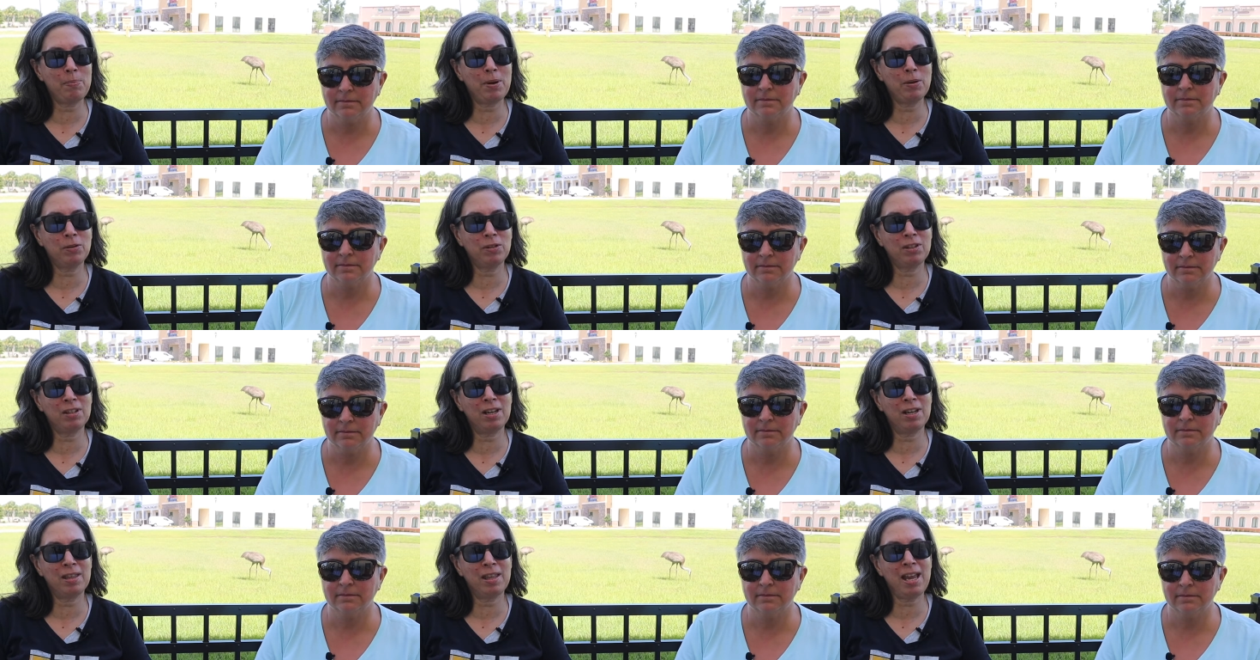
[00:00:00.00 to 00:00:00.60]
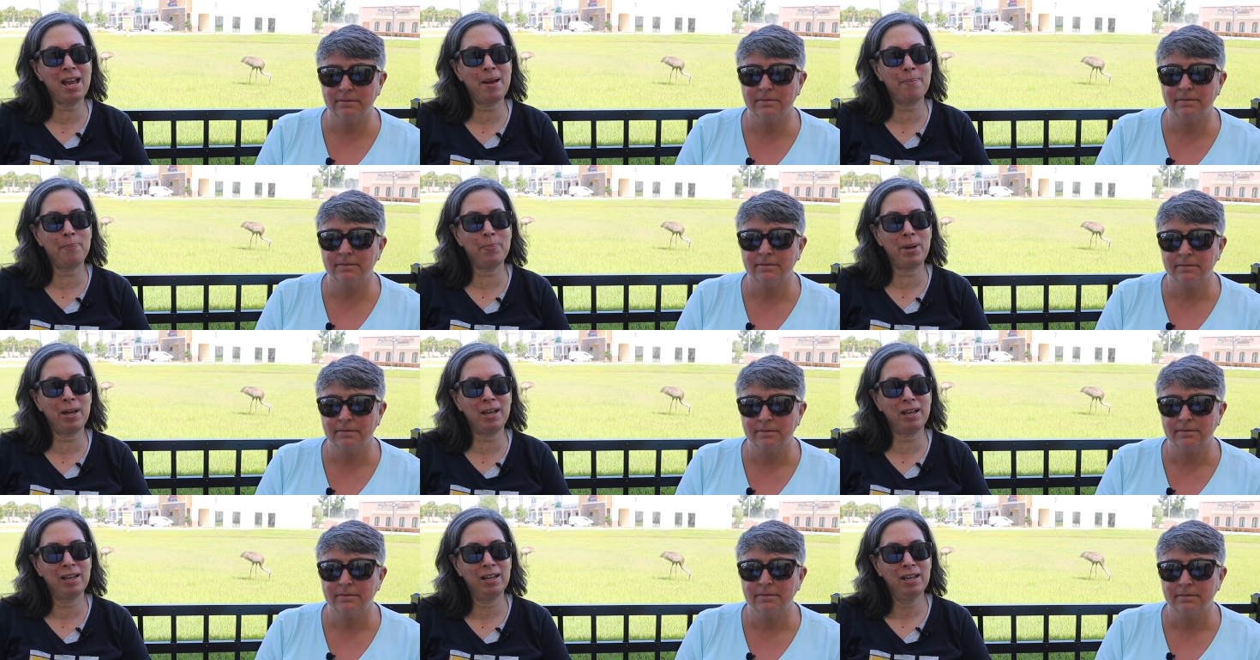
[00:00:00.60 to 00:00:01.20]
Speaker 1: posted on that,
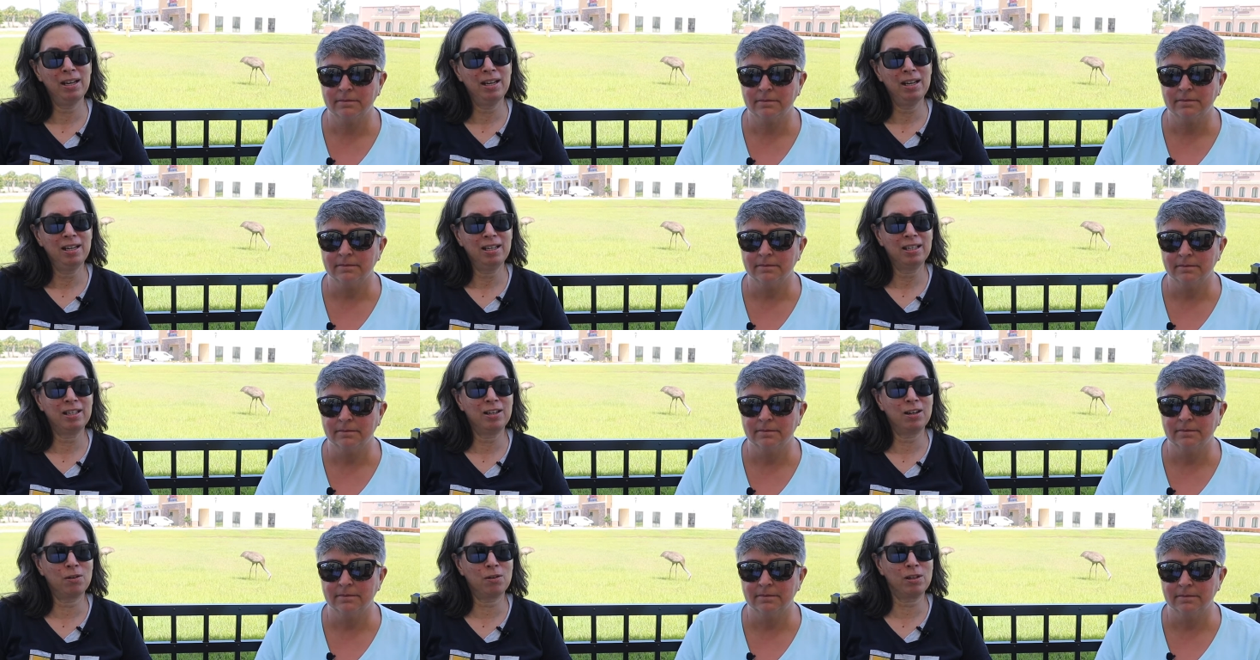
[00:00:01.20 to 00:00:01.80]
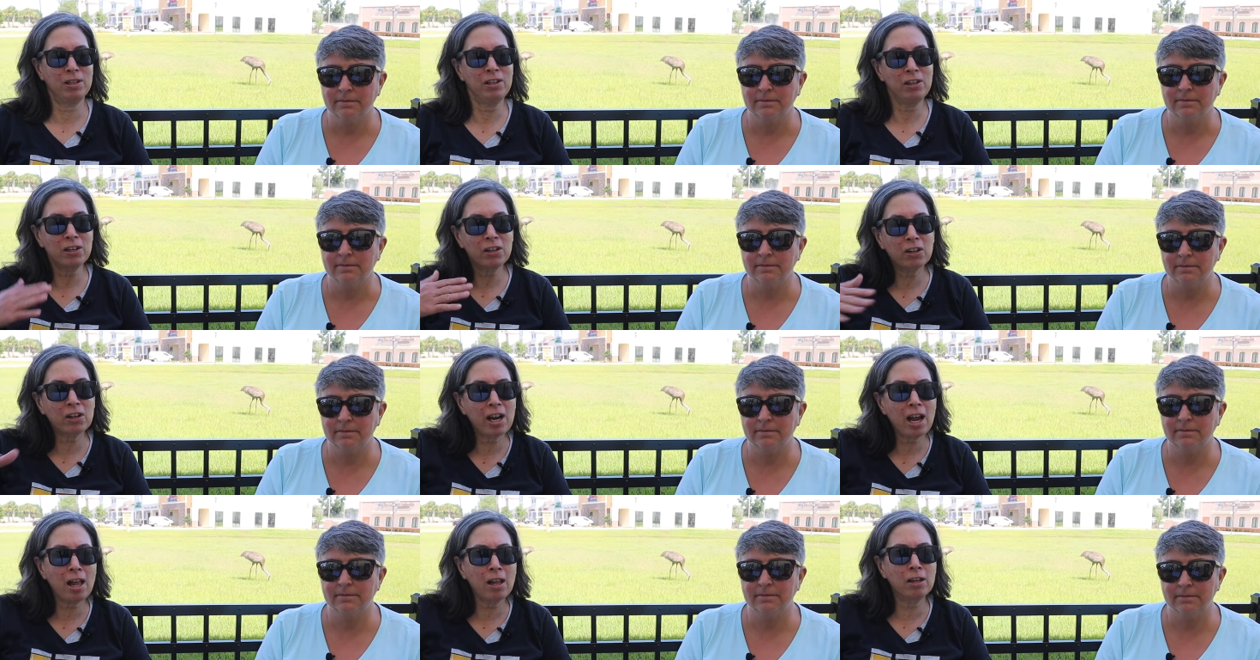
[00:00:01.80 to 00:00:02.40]
but. You know, clear
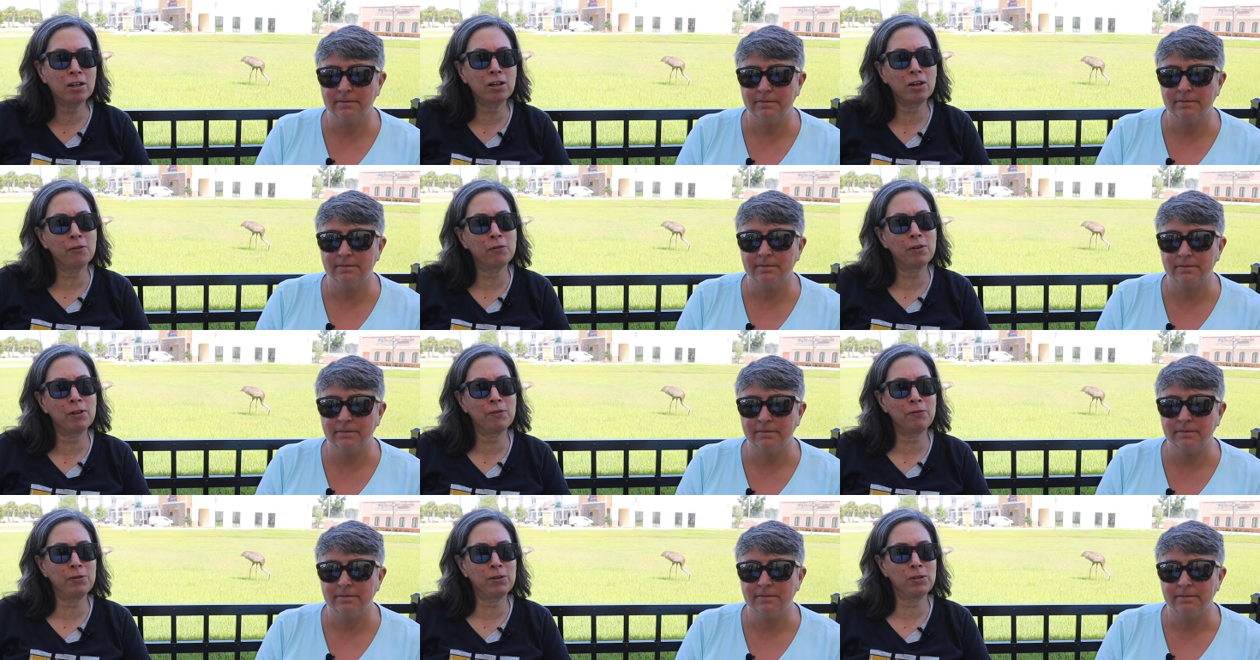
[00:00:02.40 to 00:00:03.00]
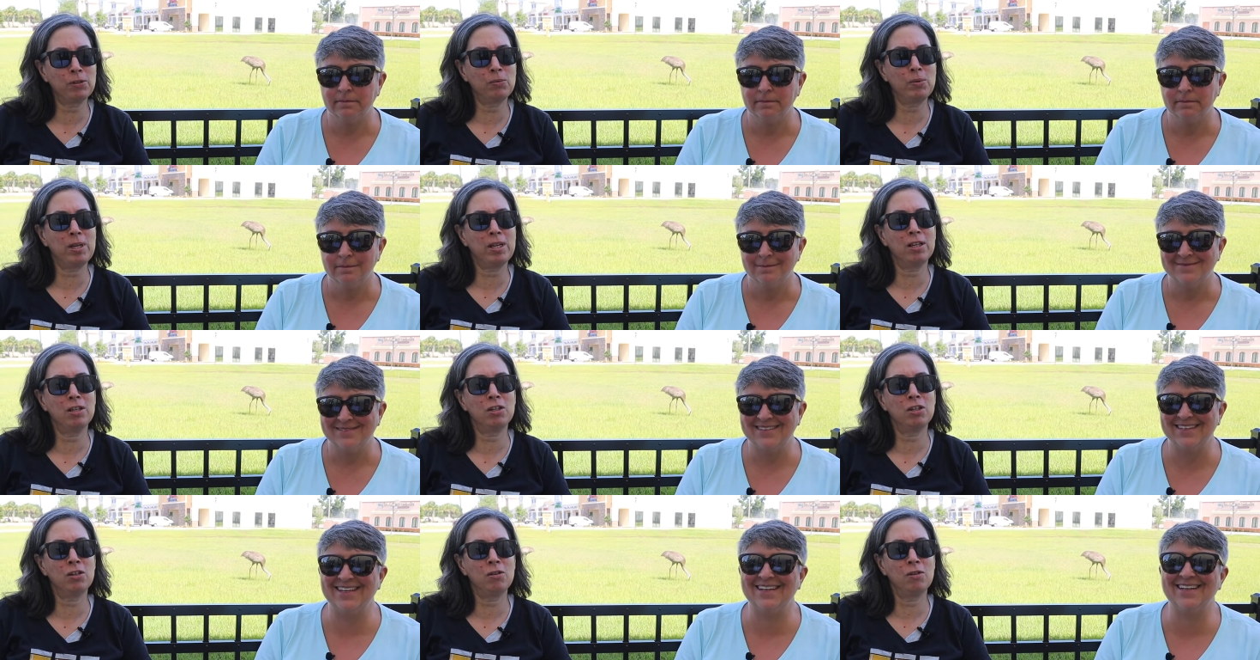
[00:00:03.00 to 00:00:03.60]
your calendar for the first
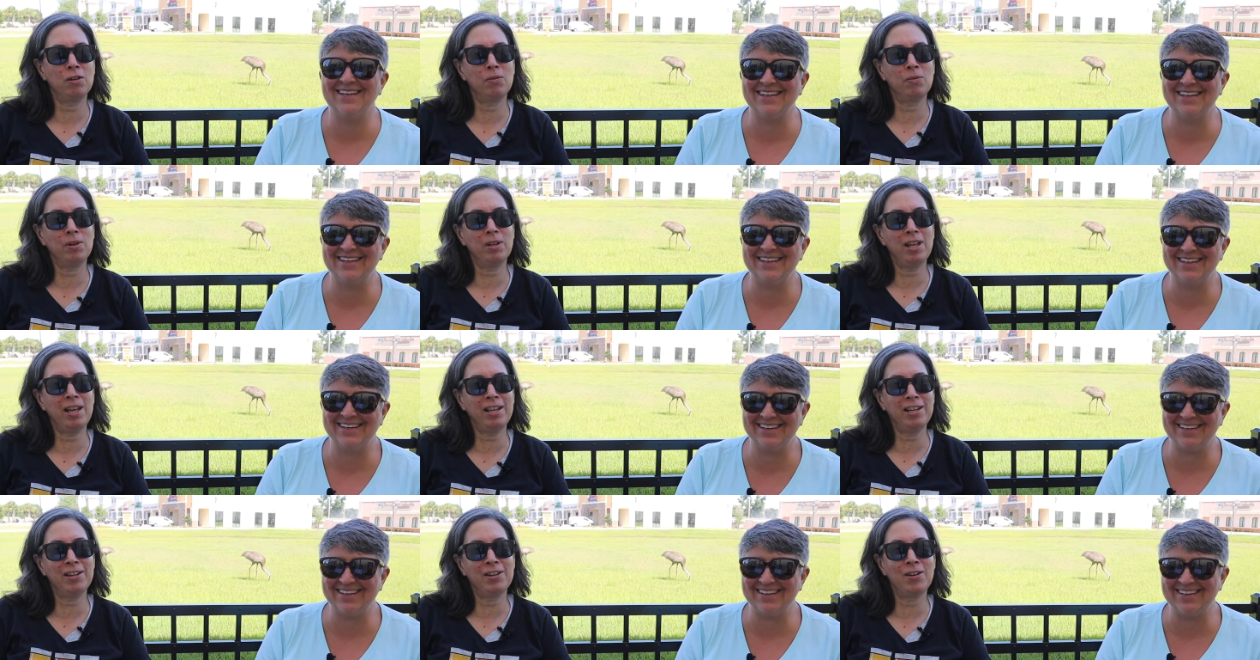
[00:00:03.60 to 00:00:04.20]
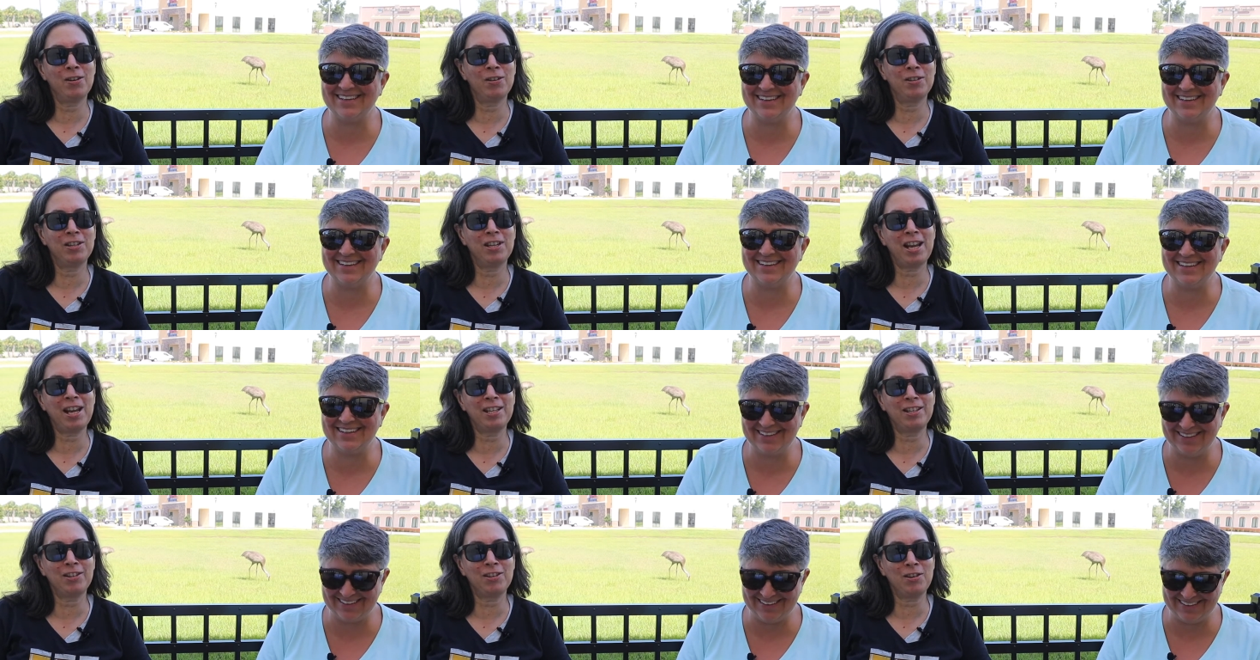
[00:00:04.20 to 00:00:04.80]
week in June and we'll let you know the
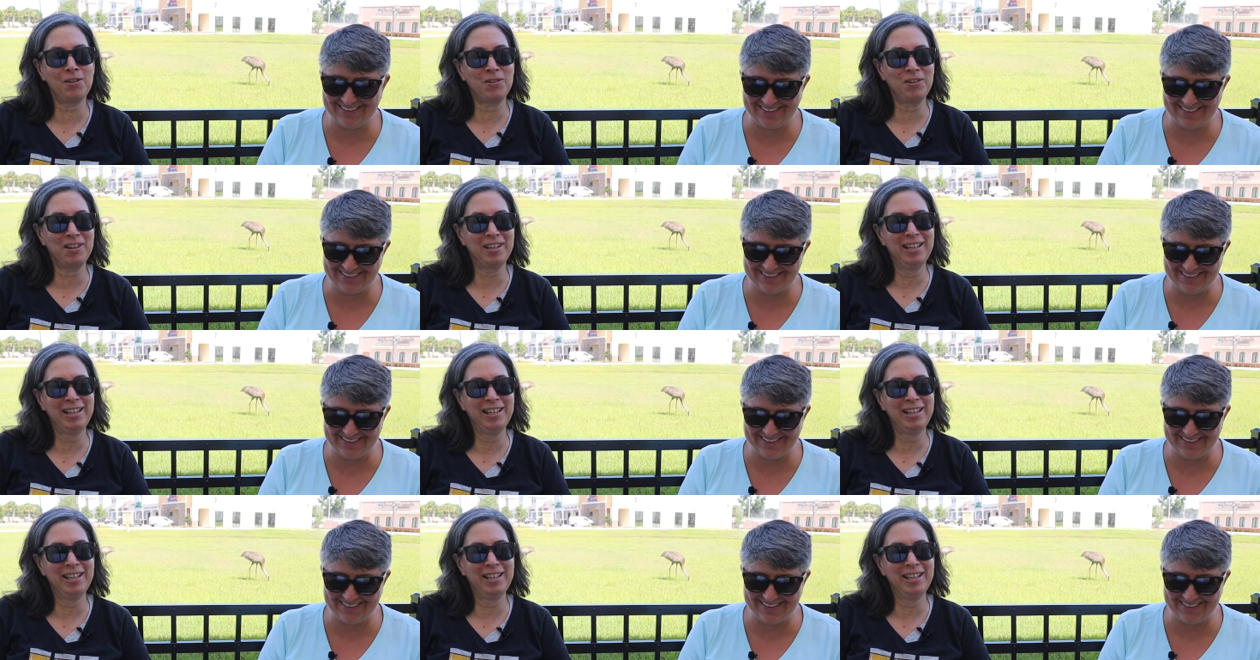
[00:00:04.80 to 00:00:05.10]
date soon.